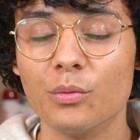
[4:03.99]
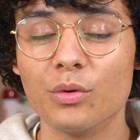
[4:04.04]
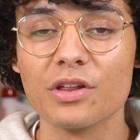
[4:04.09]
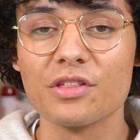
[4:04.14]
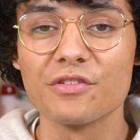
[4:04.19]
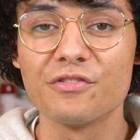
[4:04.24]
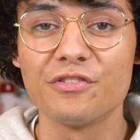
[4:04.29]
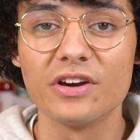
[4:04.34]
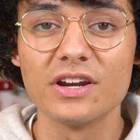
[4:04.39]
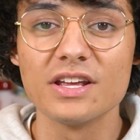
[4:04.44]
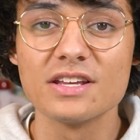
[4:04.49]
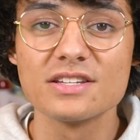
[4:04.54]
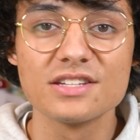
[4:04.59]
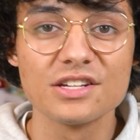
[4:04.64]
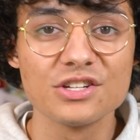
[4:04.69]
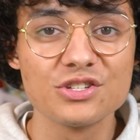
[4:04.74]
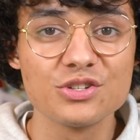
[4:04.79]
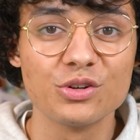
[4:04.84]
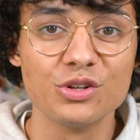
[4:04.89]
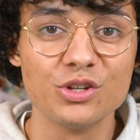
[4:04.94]
one of the funniest
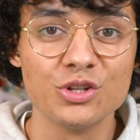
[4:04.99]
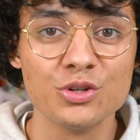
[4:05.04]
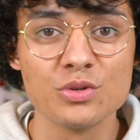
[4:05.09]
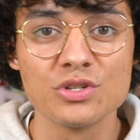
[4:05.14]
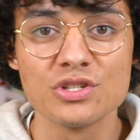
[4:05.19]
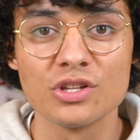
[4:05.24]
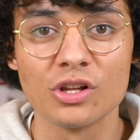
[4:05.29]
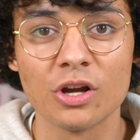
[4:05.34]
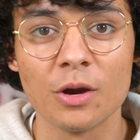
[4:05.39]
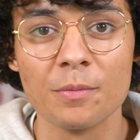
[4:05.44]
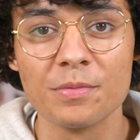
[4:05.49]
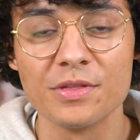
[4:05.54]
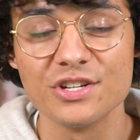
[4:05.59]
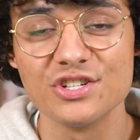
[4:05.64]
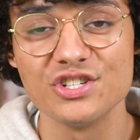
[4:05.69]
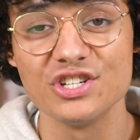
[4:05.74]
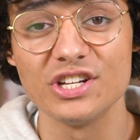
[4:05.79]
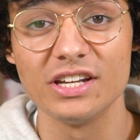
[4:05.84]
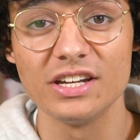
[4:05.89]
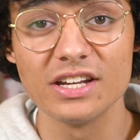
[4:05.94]
things you can do is look up the
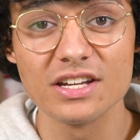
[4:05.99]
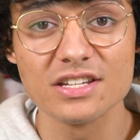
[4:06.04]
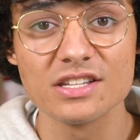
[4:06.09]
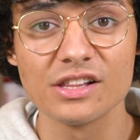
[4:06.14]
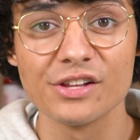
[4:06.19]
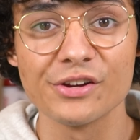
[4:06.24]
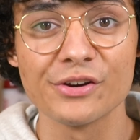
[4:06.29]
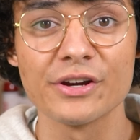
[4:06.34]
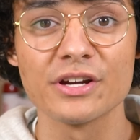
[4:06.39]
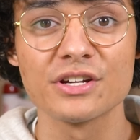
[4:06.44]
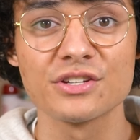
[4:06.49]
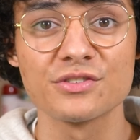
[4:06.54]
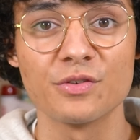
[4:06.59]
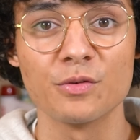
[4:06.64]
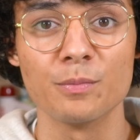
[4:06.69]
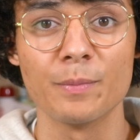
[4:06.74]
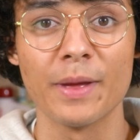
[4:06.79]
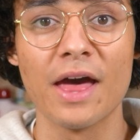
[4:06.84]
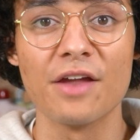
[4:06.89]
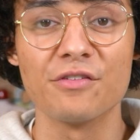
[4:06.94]
Genius lyrics for
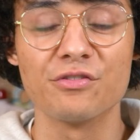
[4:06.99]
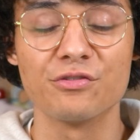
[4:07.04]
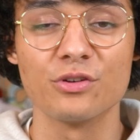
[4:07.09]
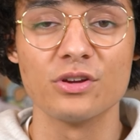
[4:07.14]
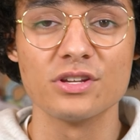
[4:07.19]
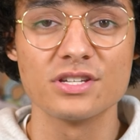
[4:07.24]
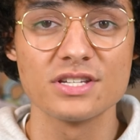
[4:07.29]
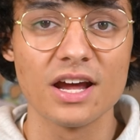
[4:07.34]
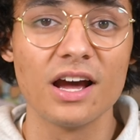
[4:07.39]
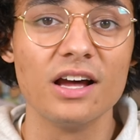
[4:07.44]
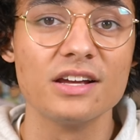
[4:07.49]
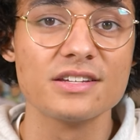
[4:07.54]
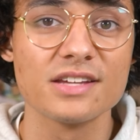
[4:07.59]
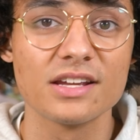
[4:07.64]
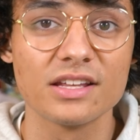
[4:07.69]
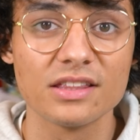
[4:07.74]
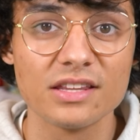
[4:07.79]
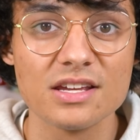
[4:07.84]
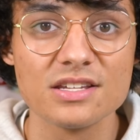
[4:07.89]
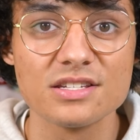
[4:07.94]
bad freestyles
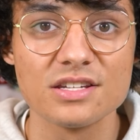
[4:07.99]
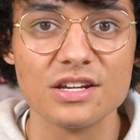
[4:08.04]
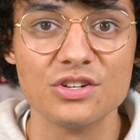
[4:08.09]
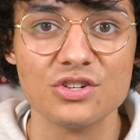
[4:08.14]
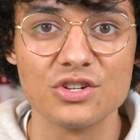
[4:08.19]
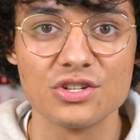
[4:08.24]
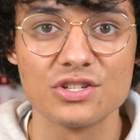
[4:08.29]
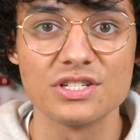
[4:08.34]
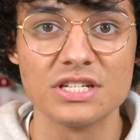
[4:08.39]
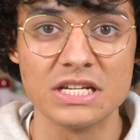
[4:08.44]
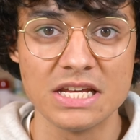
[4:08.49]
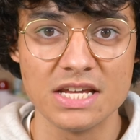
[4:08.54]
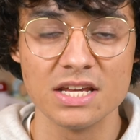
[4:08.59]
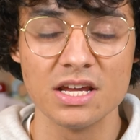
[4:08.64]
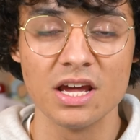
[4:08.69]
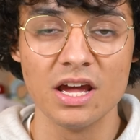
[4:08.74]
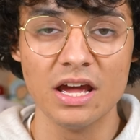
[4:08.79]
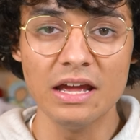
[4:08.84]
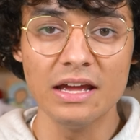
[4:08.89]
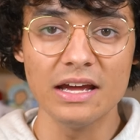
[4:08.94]
like this and just see
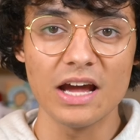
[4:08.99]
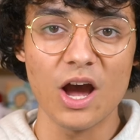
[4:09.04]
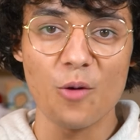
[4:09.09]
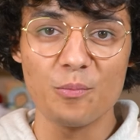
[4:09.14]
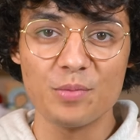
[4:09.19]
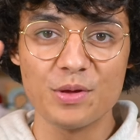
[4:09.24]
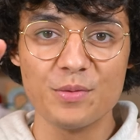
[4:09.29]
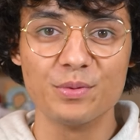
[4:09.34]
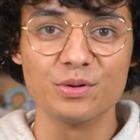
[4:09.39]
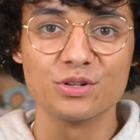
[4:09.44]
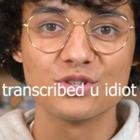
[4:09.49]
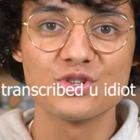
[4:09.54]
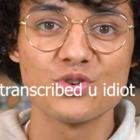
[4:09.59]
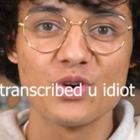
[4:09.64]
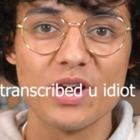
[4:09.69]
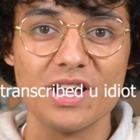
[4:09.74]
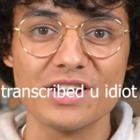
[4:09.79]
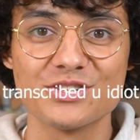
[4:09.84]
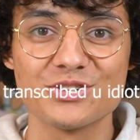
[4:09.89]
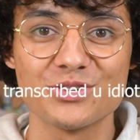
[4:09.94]
how people
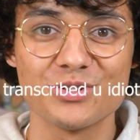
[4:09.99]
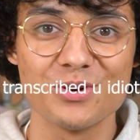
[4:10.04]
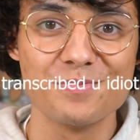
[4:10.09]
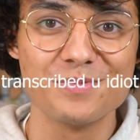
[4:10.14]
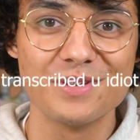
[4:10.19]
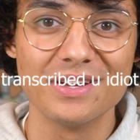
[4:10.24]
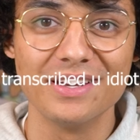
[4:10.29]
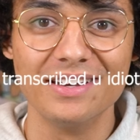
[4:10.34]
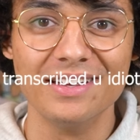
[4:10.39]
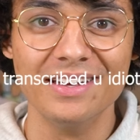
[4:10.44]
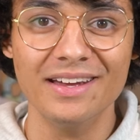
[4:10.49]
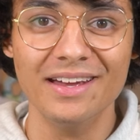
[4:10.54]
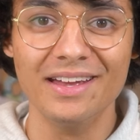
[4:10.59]
transcripted